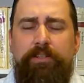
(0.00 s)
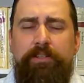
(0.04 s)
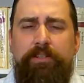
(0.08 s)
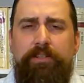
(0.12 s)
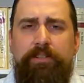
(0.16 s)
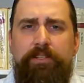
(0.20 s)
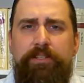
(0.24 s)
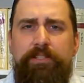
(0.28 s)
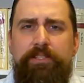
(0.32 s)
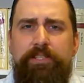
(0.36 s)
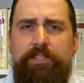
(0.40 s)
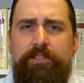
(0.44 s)

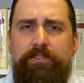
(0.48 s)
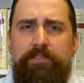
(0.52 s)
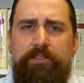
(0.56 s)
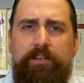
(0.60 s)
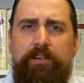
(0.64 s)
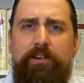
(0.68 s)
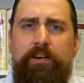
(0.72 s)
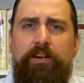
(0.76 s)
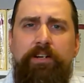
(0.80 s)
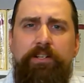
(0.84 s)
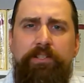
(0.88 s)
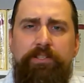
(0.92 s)
These things are
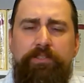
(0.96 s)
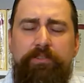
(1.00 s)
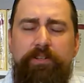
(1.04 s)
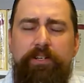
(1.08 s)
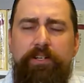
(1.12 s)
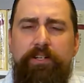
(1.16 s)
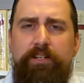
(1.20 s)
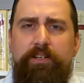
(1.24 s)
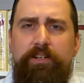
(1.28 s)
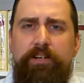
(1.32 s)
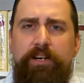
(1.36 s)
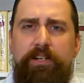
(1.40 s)

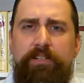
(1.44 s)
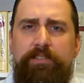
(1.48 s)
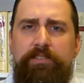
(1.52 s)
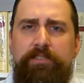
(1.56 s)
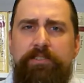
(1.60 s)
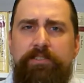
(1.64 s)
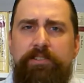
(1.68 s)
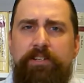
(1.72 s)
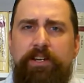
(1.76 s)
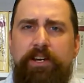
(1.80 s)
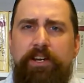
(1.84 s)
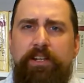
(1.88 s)
contrary to God's
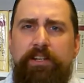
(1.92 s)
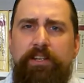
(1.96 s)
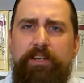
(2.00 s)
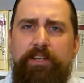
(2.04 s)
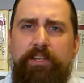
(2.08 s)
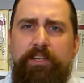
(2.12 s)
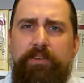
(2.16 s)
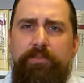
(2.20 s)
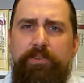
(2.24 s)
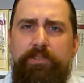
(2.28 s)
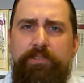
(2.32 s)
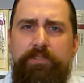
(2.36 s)
design
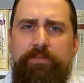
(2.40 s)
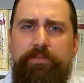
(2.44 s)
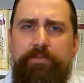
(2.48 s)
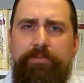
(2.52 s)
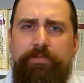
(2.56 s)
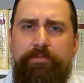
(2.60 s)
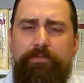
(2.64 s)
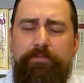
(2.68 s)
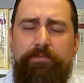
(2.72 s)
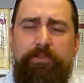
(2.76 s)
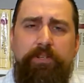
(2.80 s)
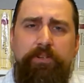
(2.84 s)
that give us a
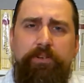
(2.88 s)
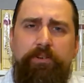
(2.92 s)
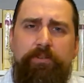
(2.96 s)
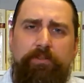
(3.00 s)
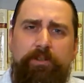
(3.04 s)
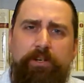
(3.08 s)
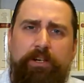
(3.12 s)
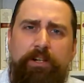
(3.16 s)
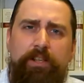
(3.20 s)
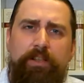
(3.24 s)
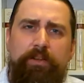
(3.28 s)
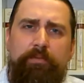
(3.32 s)
you know
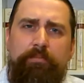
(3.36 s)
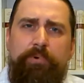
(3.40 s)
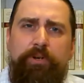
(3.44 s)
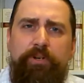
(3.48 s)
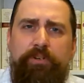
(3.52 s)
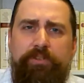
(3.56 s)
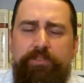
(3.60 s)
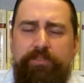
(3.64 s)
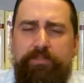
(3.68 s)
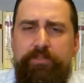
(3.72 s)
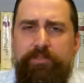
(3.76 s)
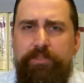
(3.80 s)

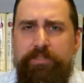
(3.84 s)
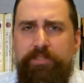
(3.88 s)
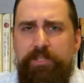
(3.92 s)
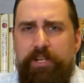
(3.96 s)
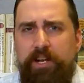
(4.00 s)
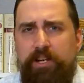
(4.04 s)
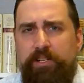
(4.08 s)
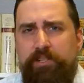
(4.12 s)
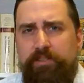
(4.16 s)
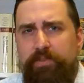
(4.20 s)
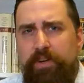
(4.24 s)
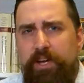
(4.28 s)
personal
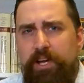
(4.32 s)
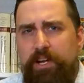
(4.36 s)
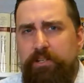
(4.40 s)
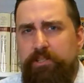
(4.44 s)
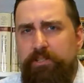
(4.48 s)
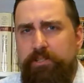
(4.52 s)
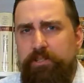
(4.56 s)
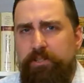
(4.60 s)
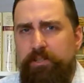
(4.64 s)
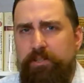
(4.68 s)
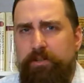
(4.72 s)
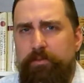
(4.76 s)

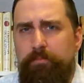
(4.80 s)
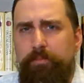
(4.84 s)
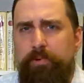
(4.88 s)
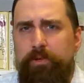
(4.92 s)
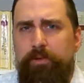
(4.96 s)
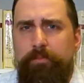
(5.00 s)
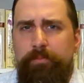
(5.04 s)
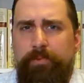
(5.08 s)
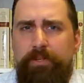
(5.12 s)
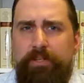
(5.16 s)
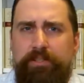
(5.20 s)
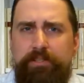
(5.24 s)
satisfaction in a
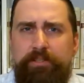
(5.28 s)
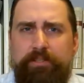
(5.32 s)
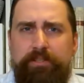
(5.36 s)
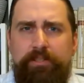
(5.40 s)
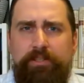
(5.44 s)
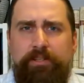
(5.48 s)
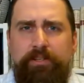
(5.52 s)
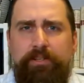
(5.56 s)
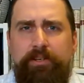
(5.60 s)
moment.